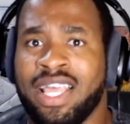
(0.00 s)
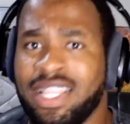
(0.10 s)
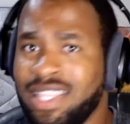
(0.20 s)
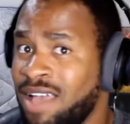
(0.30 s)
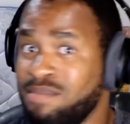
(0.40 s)

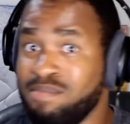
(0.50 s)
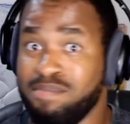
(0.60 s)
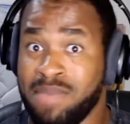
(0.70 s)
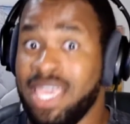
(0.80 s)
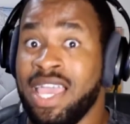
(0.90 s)
that
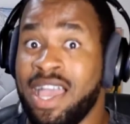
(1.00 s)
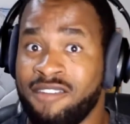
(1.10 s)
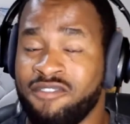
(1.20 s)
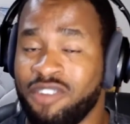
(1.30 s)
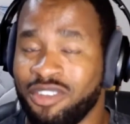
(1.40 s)
may
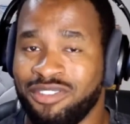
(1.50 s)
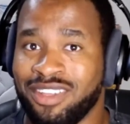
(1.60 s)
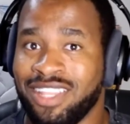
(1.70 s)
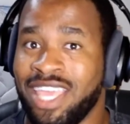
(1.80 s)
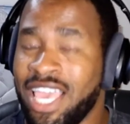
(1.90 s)
have
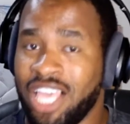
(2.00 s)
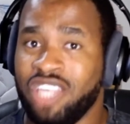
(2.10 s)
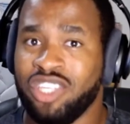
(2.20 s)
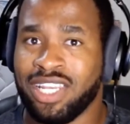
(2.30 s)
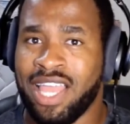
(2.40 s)
fostered
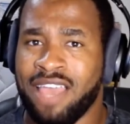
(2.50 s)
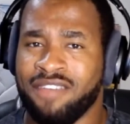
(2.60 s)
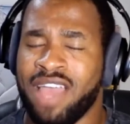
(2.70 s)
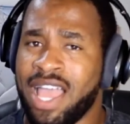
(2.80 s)
ancient life.